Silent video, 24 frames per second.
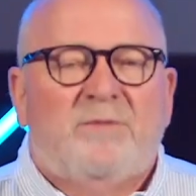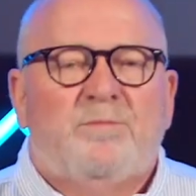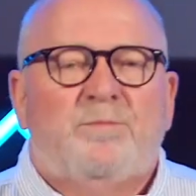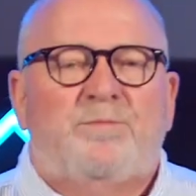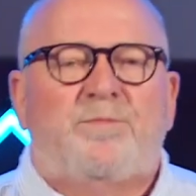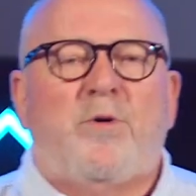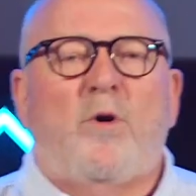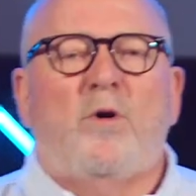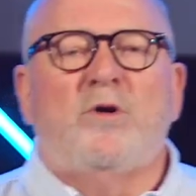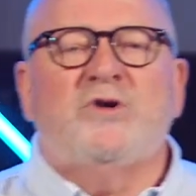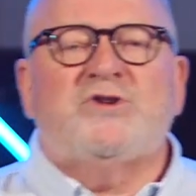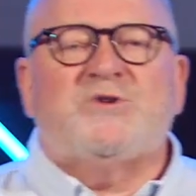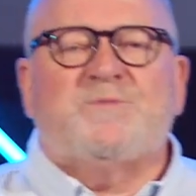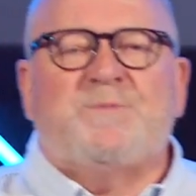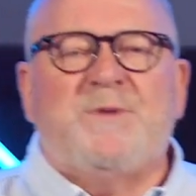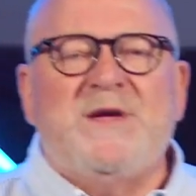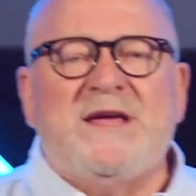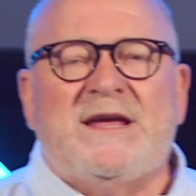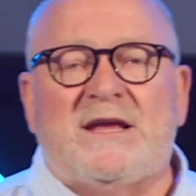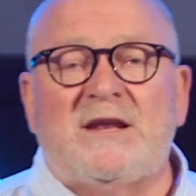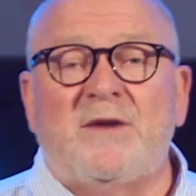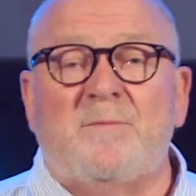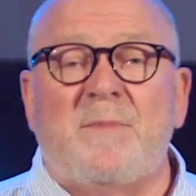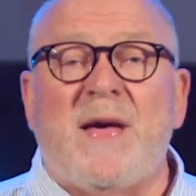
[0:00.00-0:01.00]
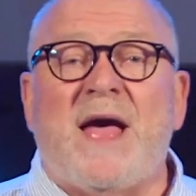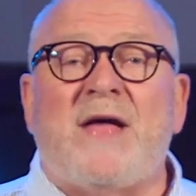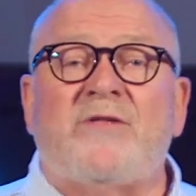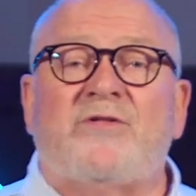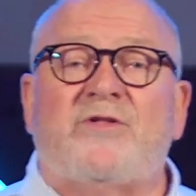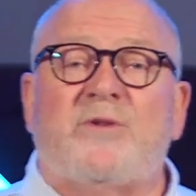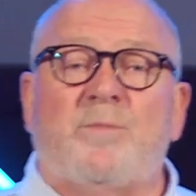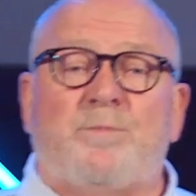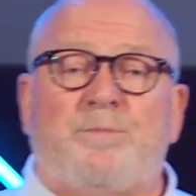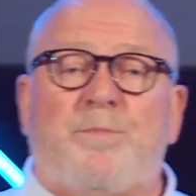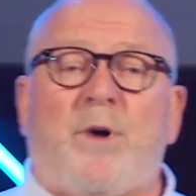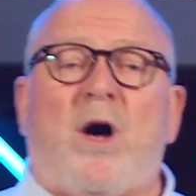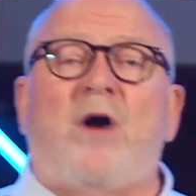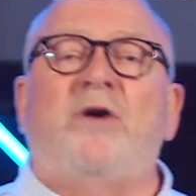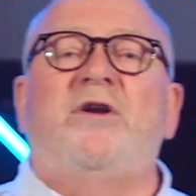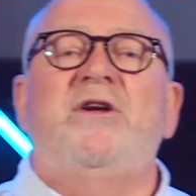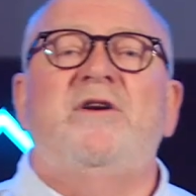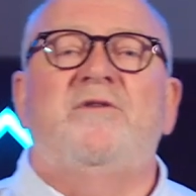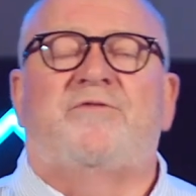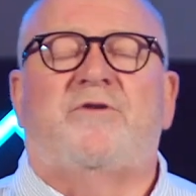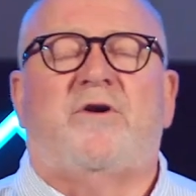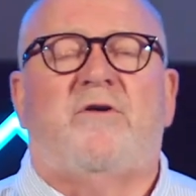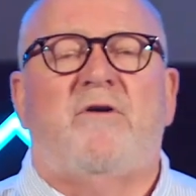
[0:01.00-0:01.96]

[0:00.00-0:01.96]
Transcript: Paul's speaking about the body of